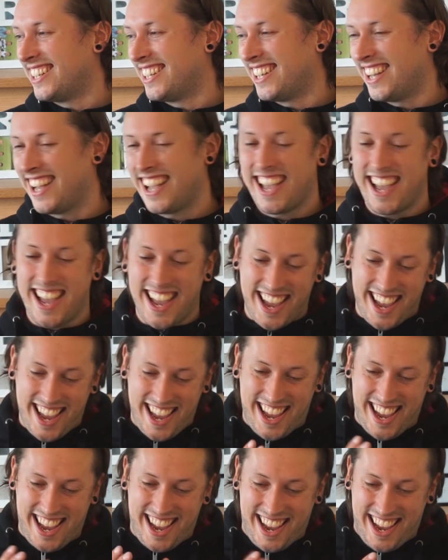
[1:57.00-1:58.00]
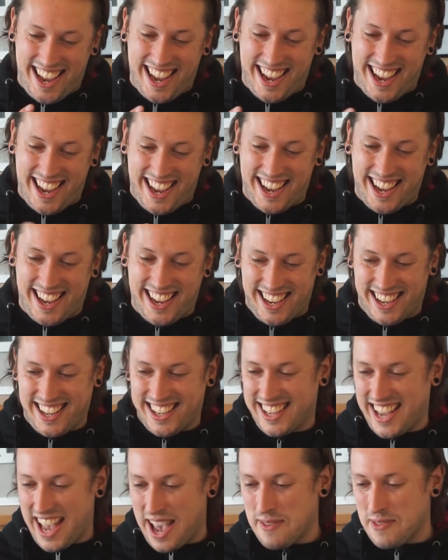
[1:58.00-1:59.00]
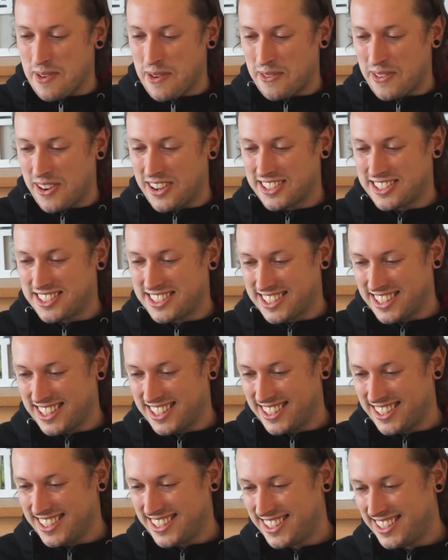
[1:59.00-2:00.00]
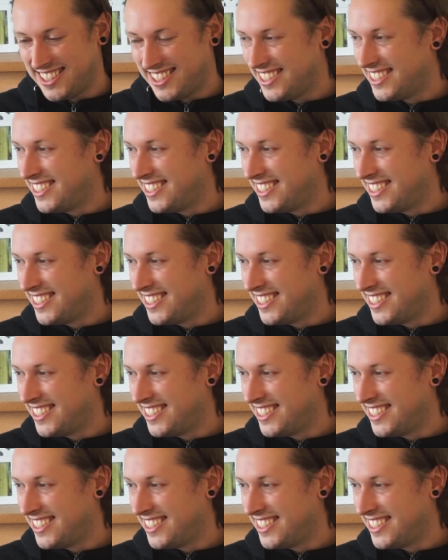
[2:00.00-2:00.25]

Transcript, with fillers: Hey, Emma you know Watson. What?